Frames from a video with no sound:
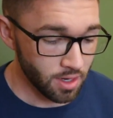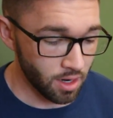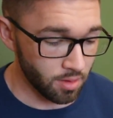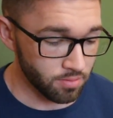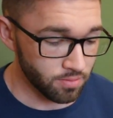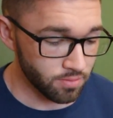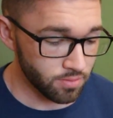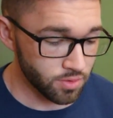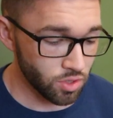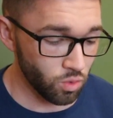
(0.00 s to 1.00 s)
um,
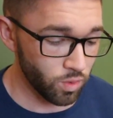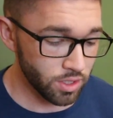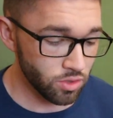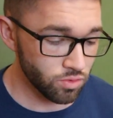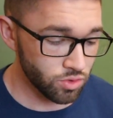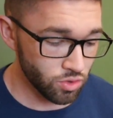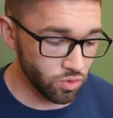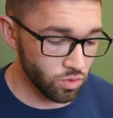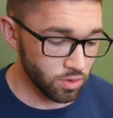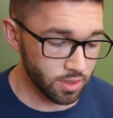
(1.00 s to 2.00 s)
so when you
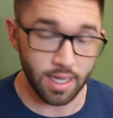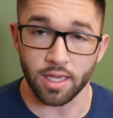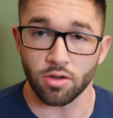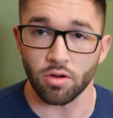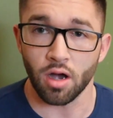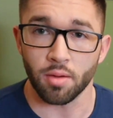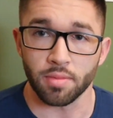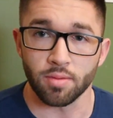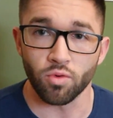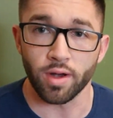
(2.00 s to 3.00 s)
do get your
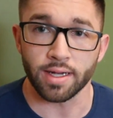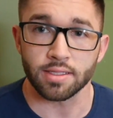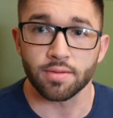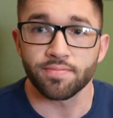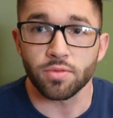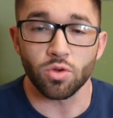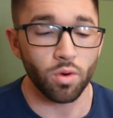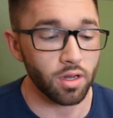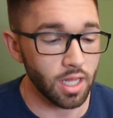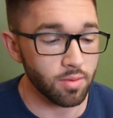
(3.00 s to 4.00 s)
um, emu eggs,
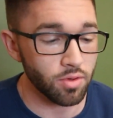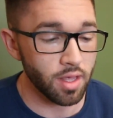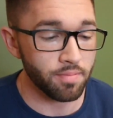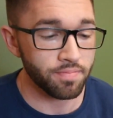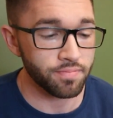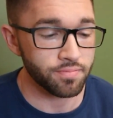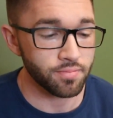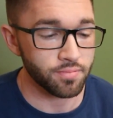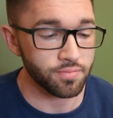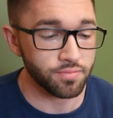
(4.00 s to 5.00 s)
you want to label them
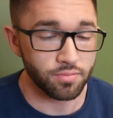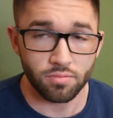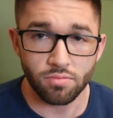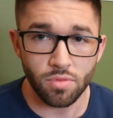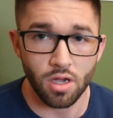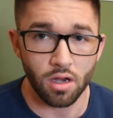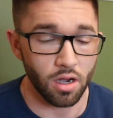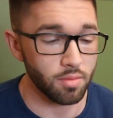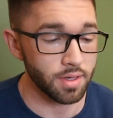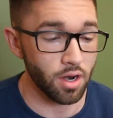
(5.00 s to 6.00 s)

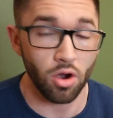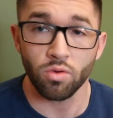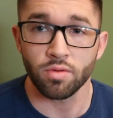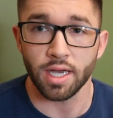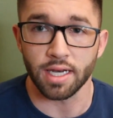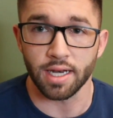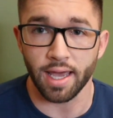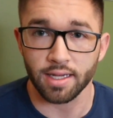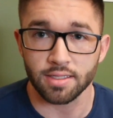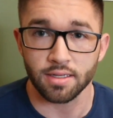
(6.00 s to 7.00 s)
um, an O and an
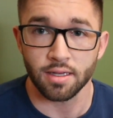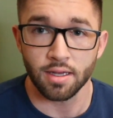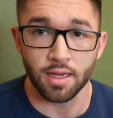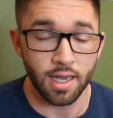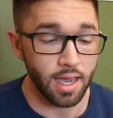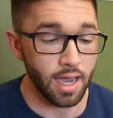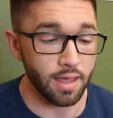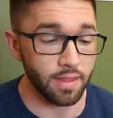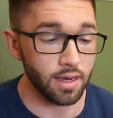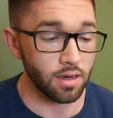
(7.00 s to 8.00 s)
X.
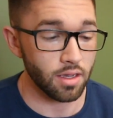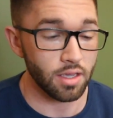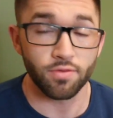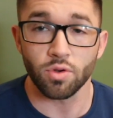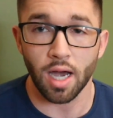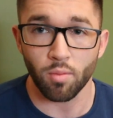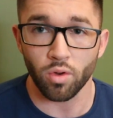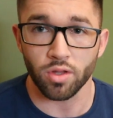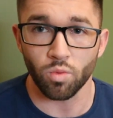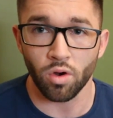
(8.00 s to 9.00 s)
And then if you got
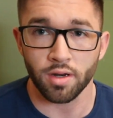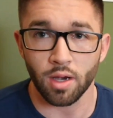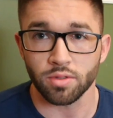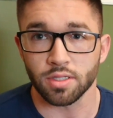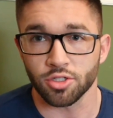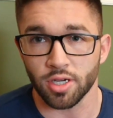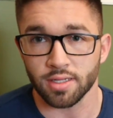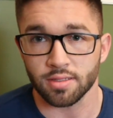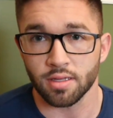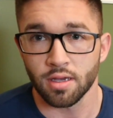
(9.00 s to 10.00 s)
more than one, I would
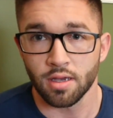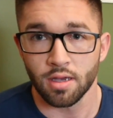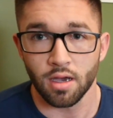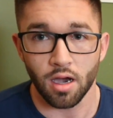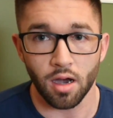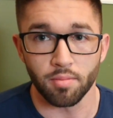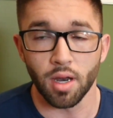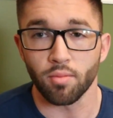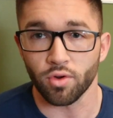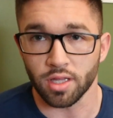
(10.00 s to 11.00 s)
suggest um,
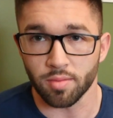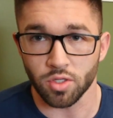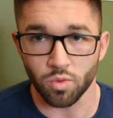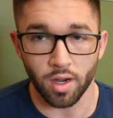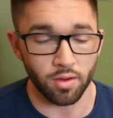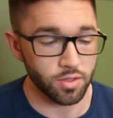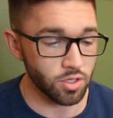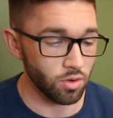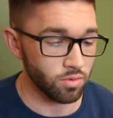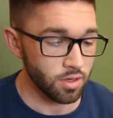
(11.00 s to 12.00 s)
numbering them as well.
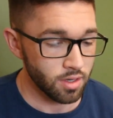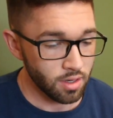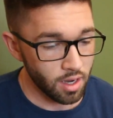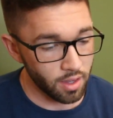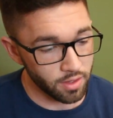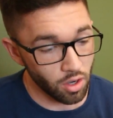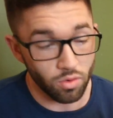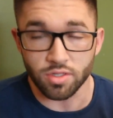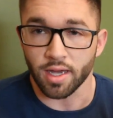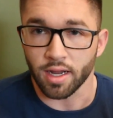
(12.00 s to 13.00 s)
So on the
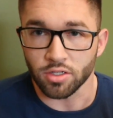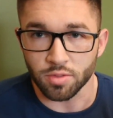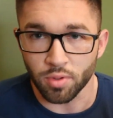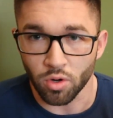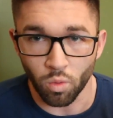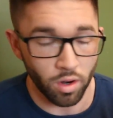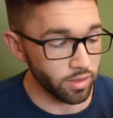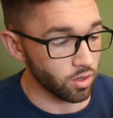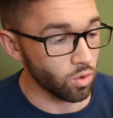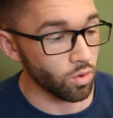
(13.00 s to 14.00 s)
O side, I just put a
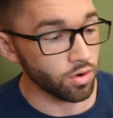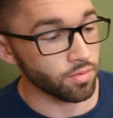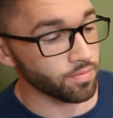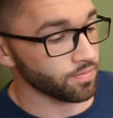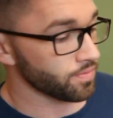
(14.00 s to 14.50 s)
1 in the corner.